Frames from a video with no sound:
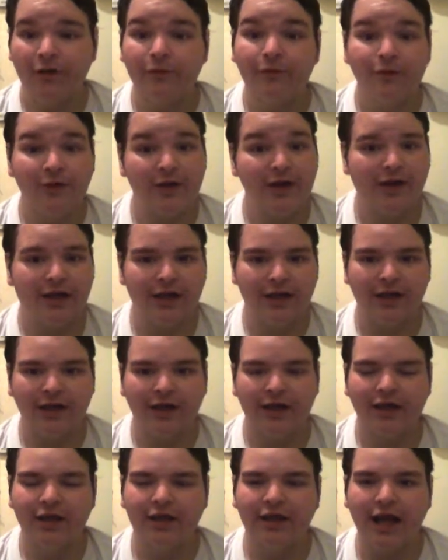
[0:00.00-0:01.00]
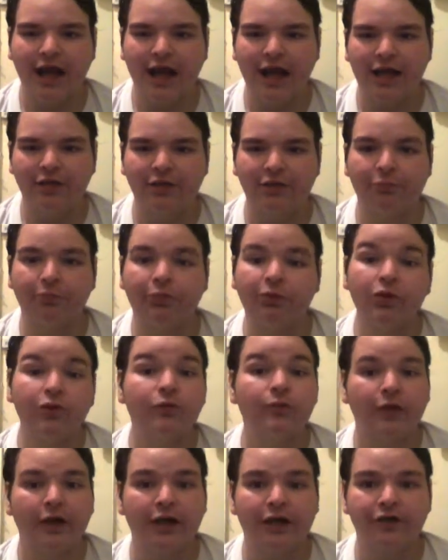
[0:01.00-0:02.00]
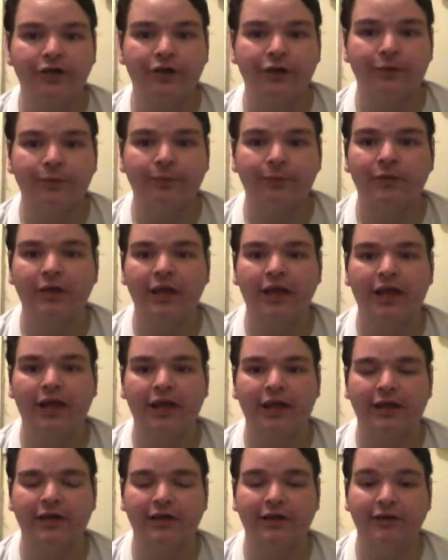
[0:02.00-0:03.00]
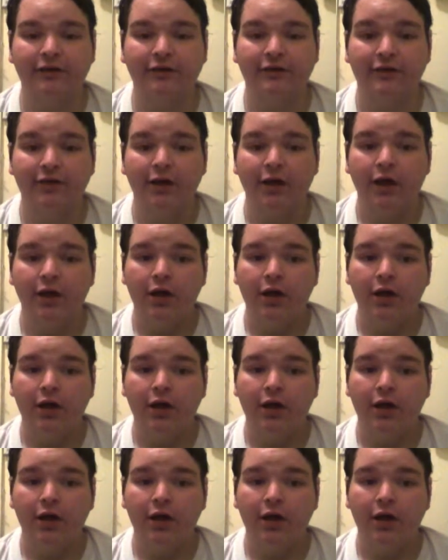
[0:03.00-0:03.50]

feeling that the Blue Ranger is